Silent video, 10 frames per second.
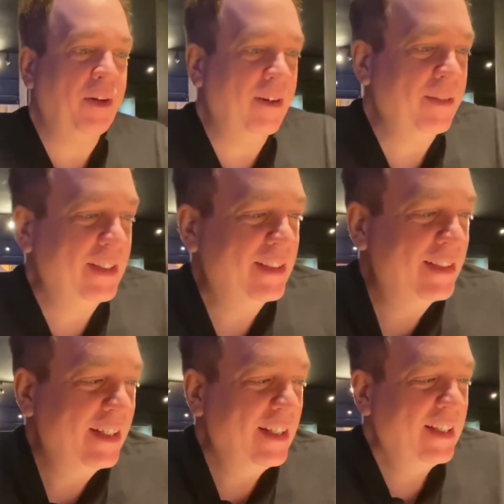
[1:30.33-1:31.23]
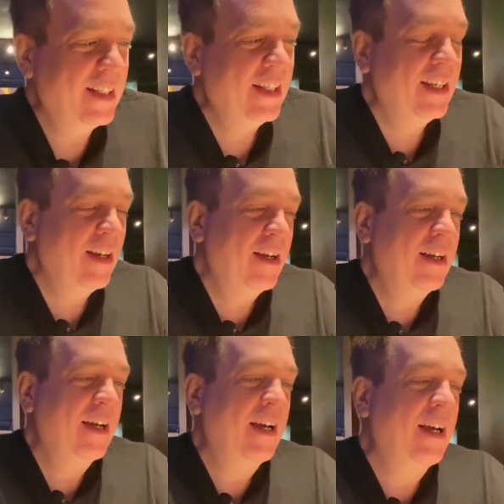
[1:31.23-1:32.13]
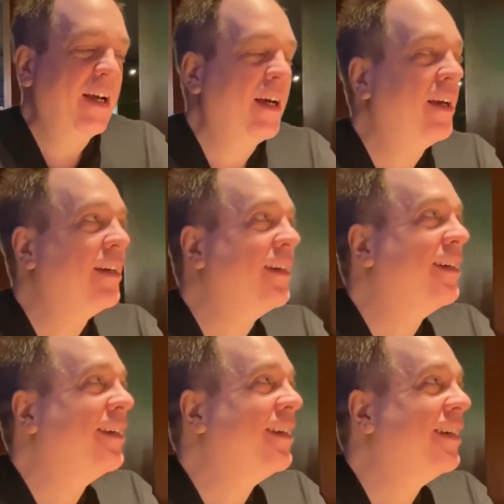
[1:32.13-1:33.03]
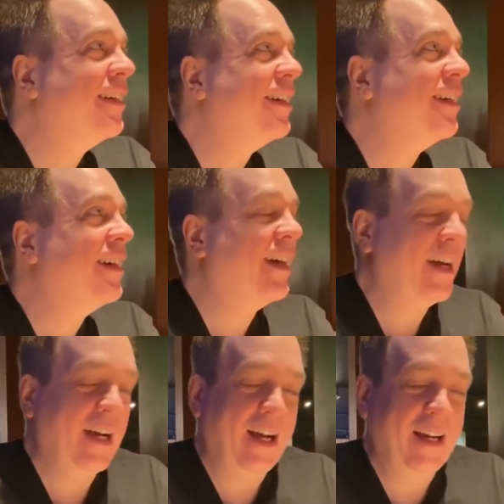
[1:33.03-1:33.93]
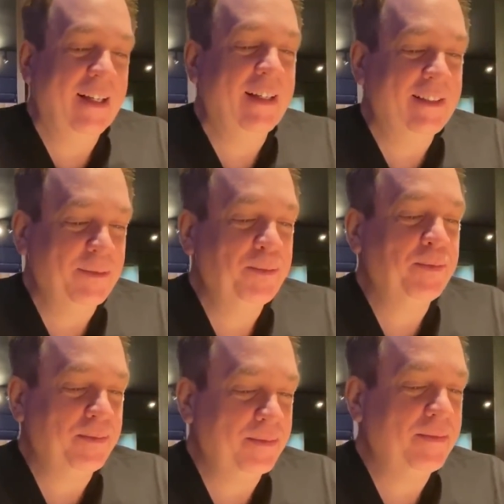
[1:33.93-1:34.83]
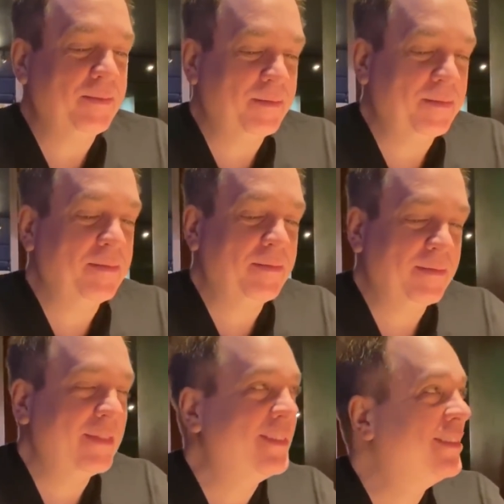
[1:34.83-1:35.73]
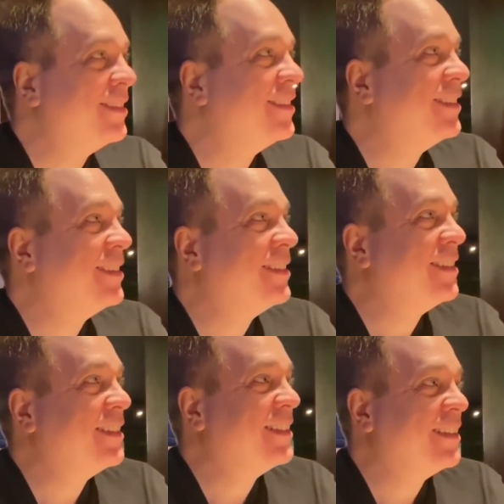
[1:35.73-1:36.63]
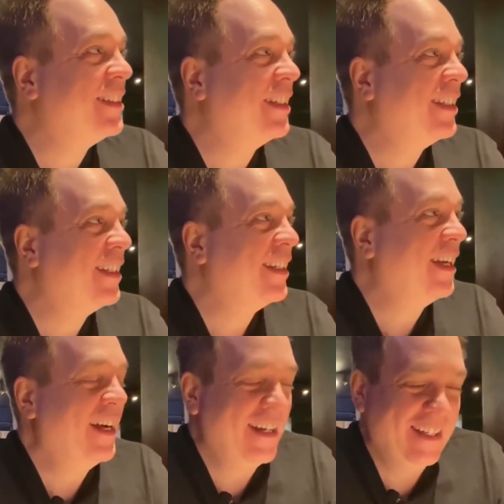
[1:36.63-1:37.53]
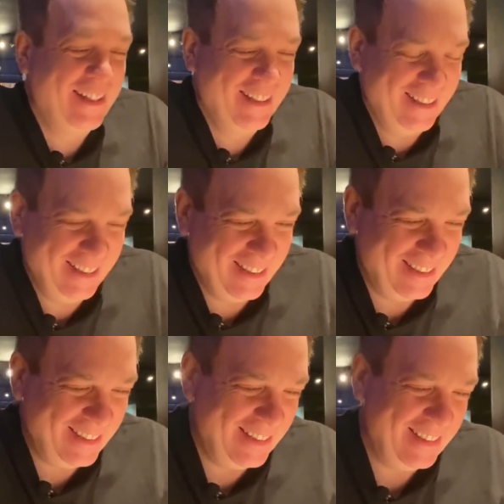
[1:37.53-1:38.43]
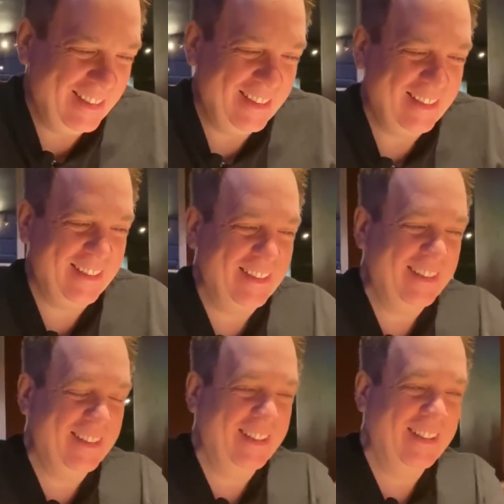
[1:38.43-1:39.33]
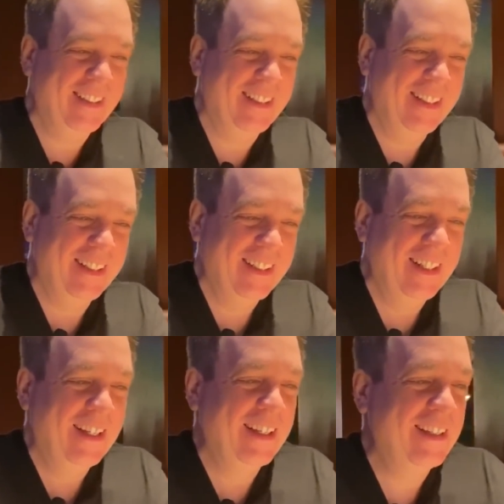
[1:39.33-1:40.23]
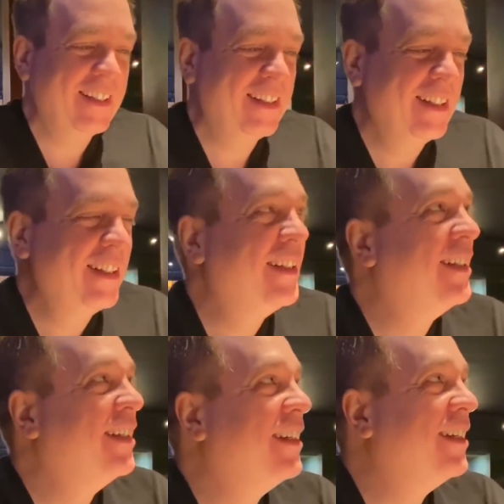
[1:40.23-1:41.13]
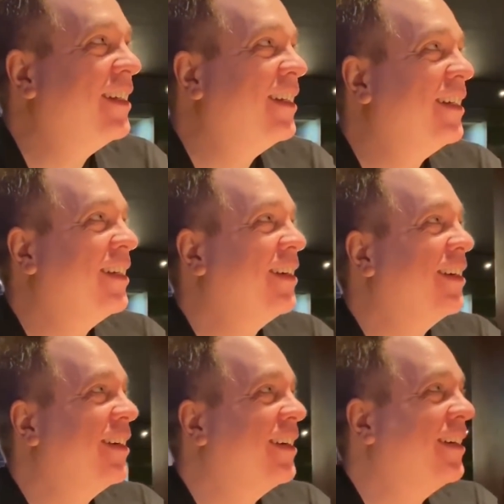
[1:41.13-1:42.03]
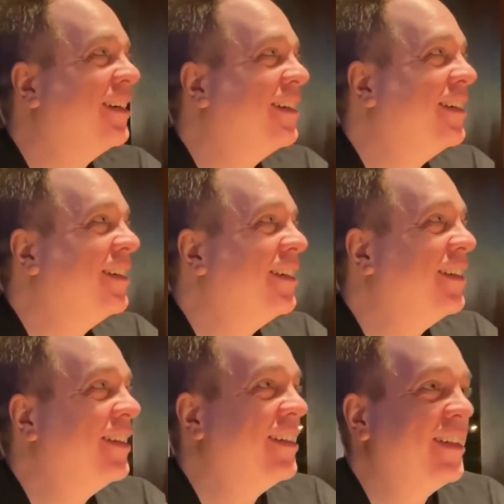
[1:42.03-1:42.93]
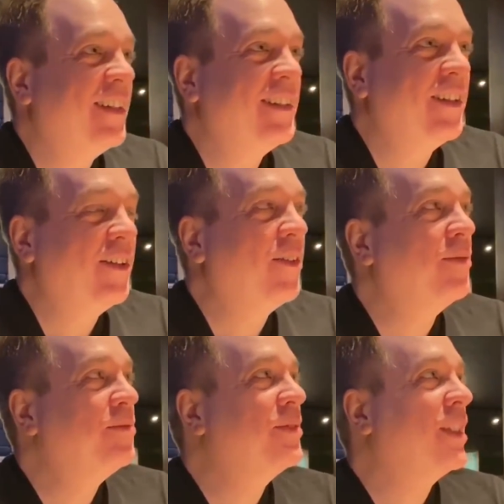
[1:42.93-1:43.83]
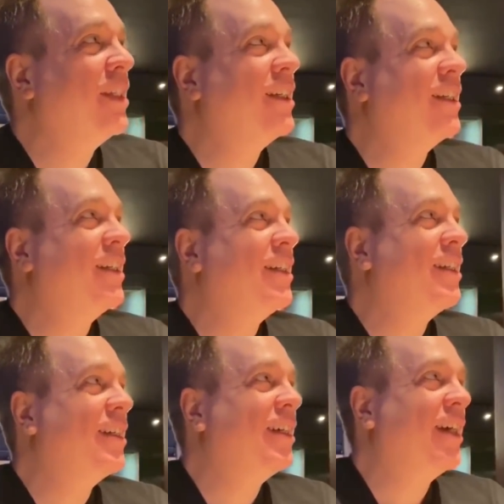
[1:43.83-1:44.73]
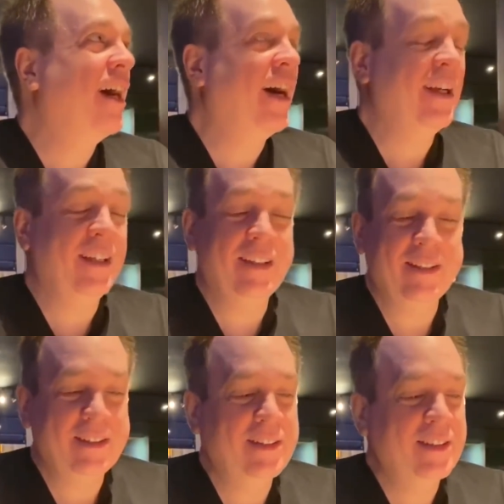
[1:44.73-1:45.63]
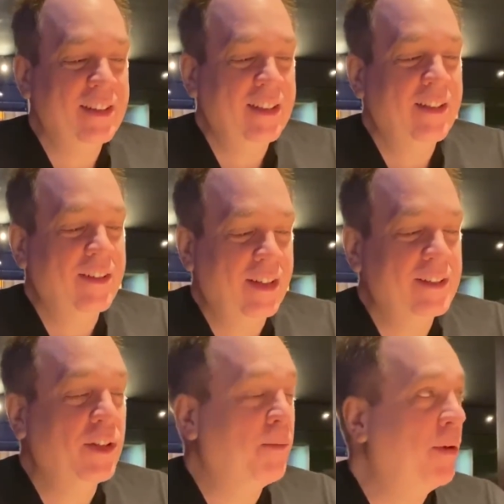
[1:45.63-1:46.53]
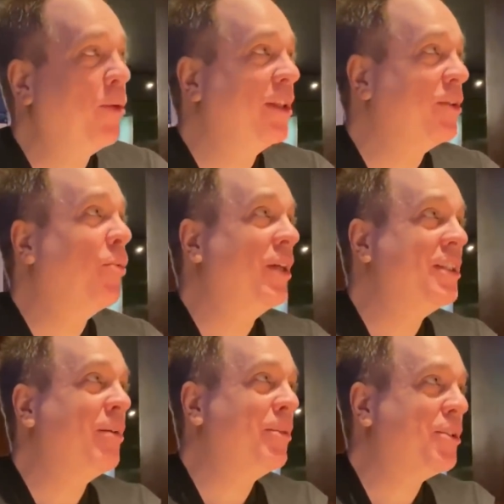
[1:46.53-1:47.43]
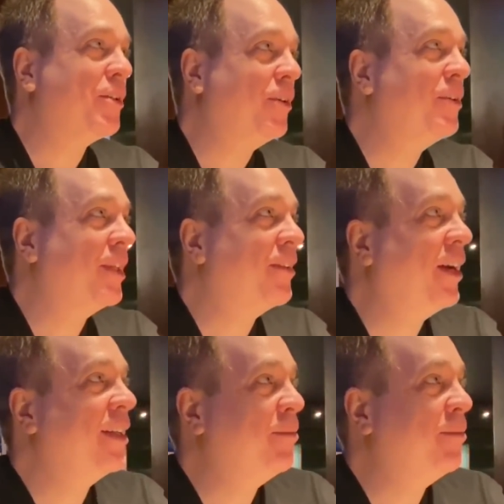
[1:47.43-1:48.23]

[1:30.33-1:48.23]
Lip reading: I know, Sir Derek, but the beef Wellington here, I told them when you eat that, you've got the filet mignon, the bruschetta, Bruxelles mushroom, and swipe it in the red wine demi. Let it slide, one temperature only, medium rare. And on the sticky toffee, one of a kind. So the beef Wellington, one temperature only, right?